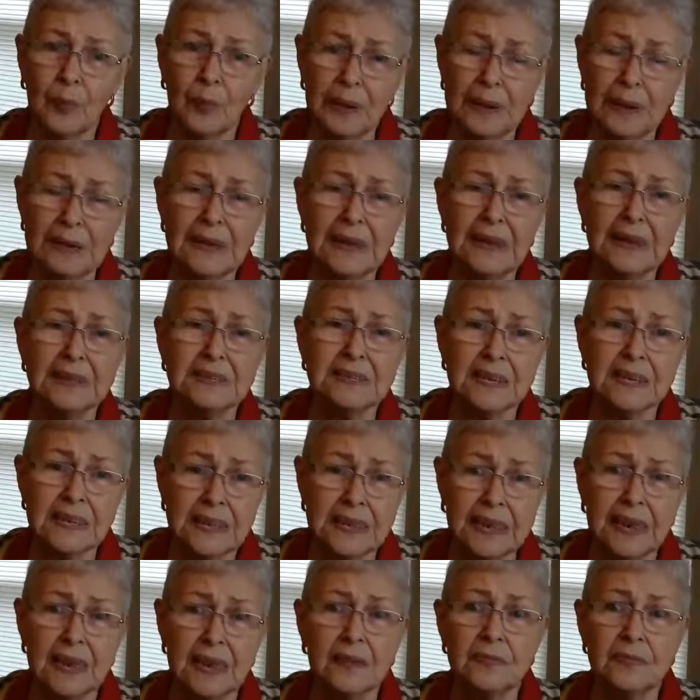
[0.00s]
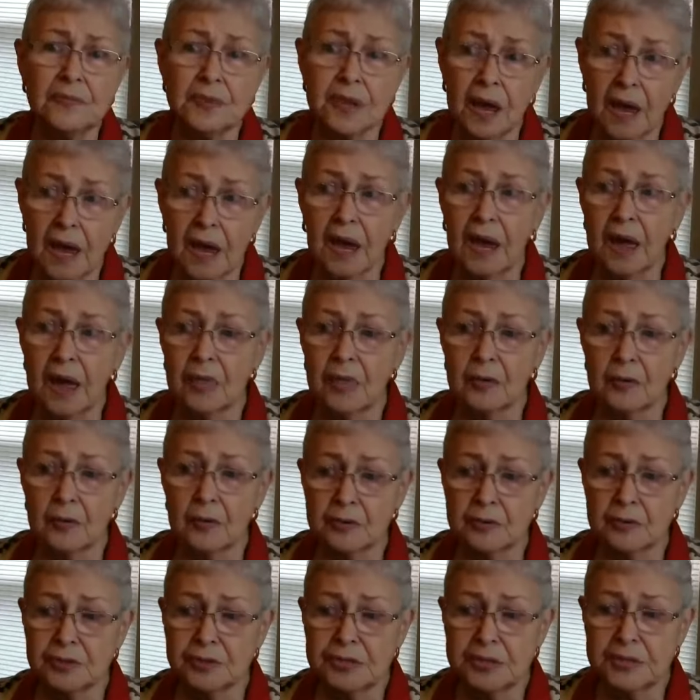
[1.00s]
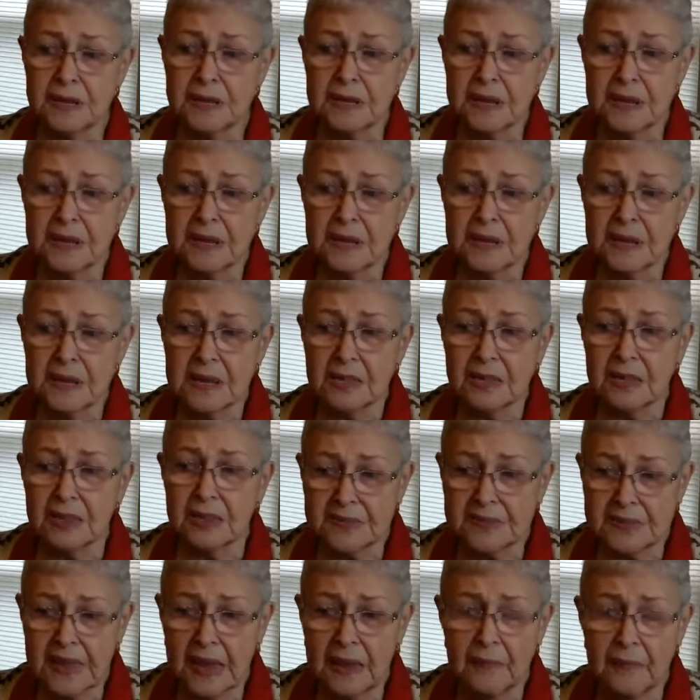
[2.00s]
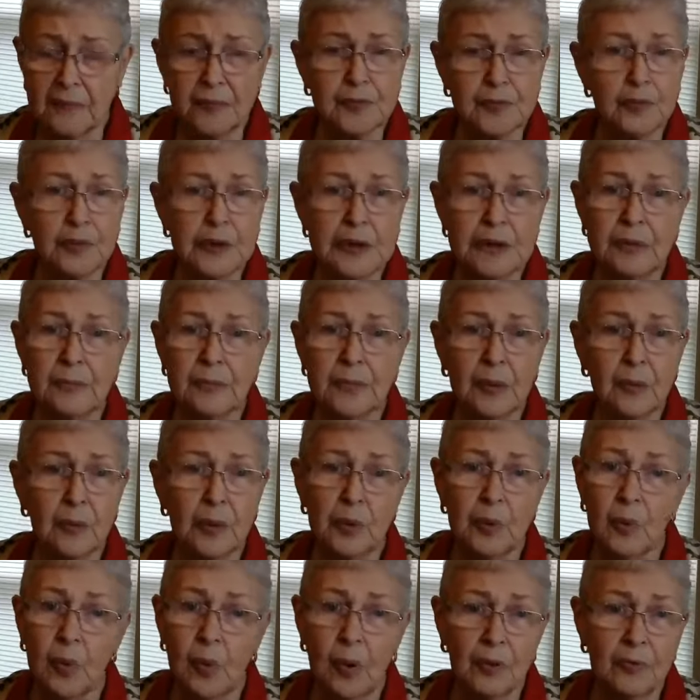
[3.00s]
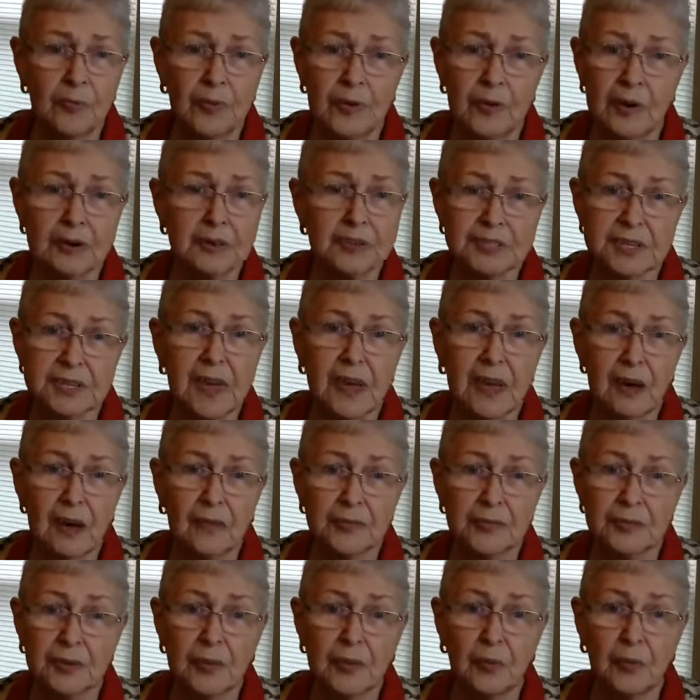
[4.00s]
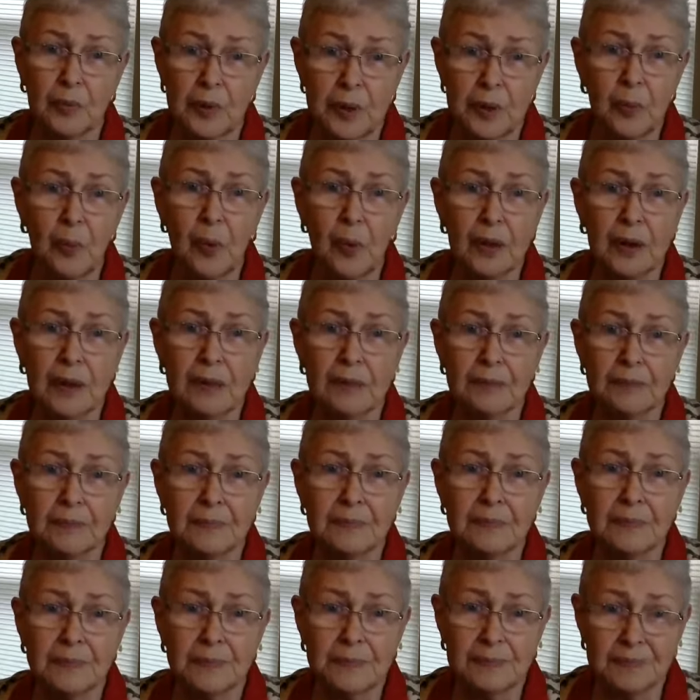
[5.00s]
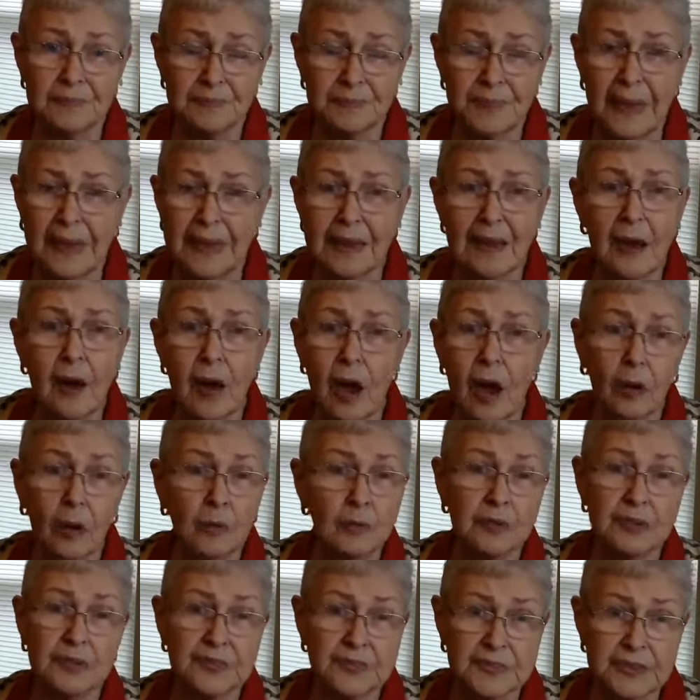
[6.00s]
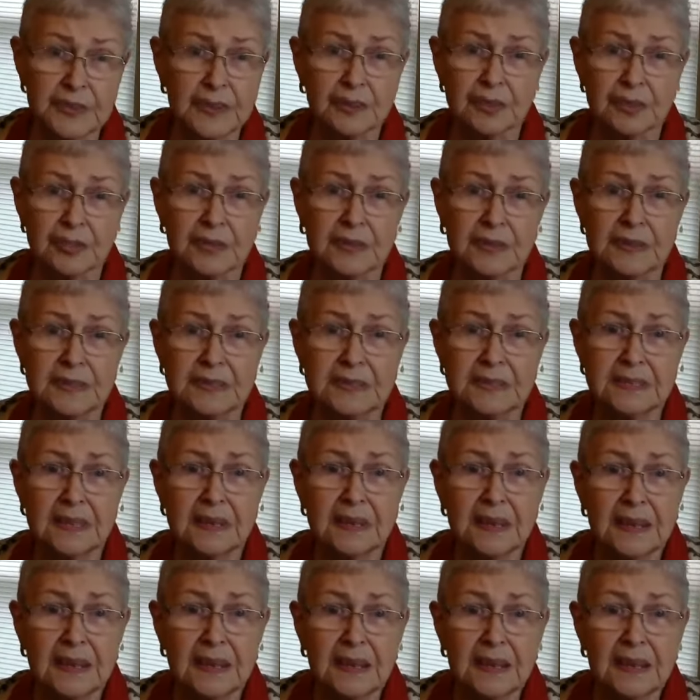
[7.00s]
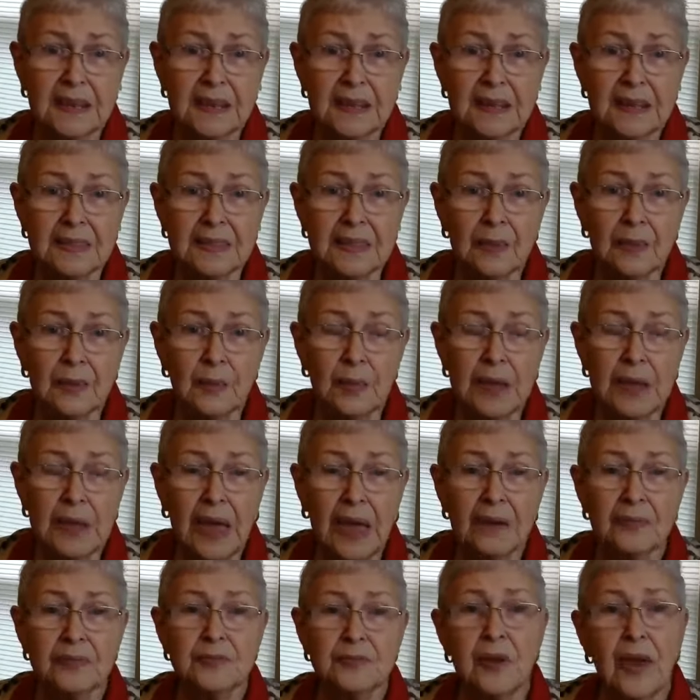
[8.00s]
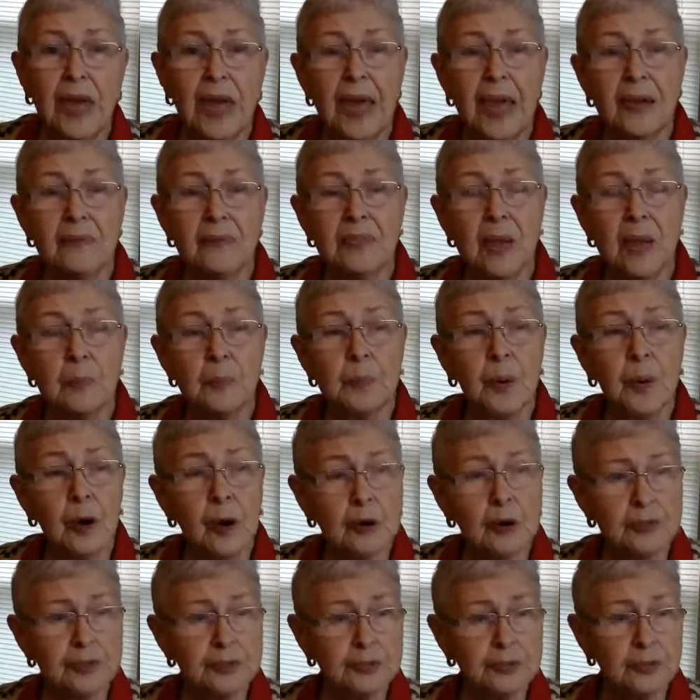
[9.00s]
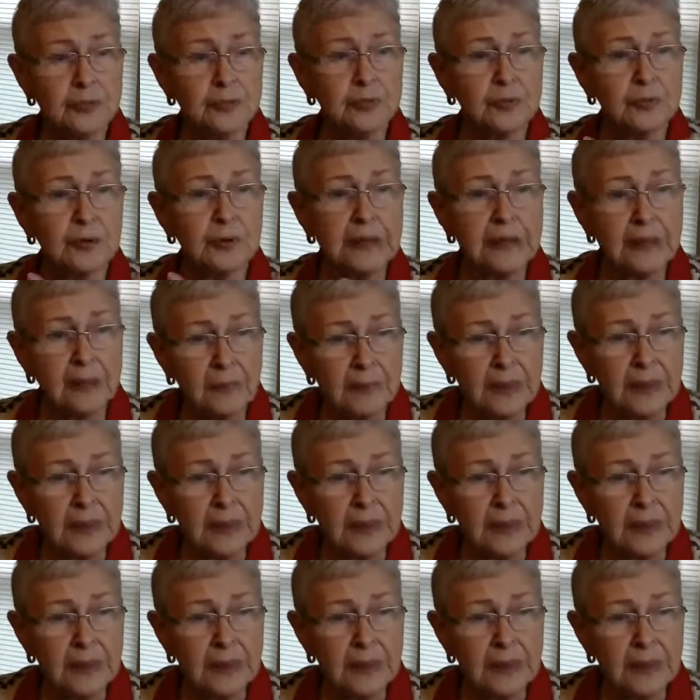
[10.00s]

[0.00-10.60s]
need to give to others the same freedom that we want for ourselves. So if we want to make our own decisions, then we have to have that personal freedom